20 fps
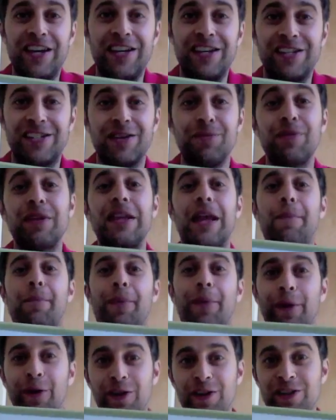is something
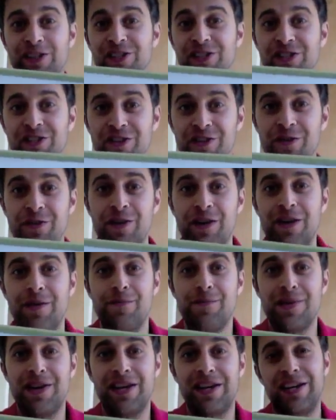that purges you,
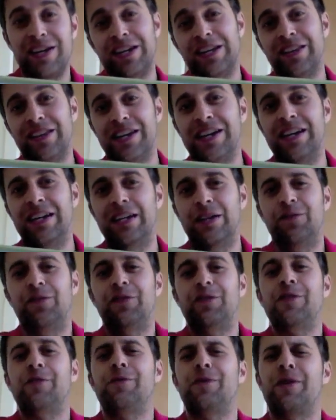meaning that
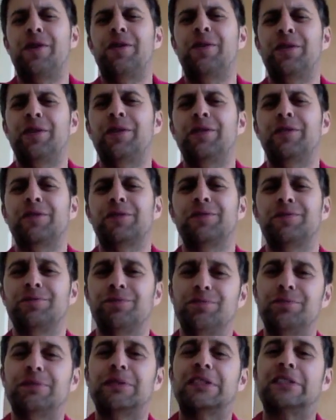if you know you've
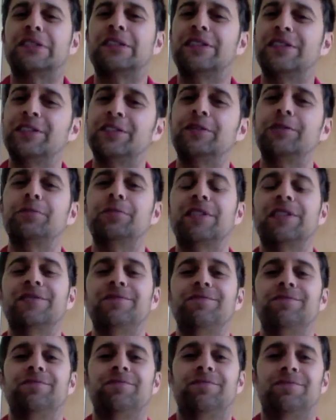been a little bit
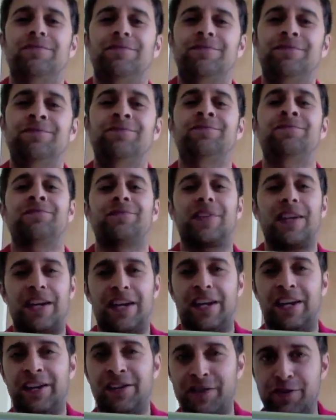mm,
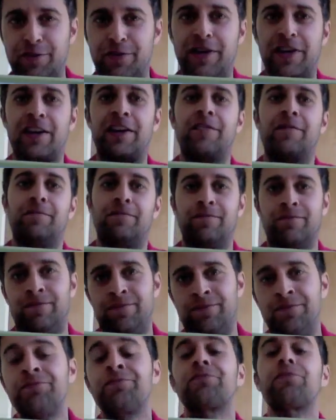and you can't,
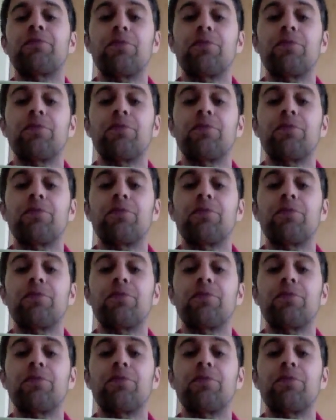mm,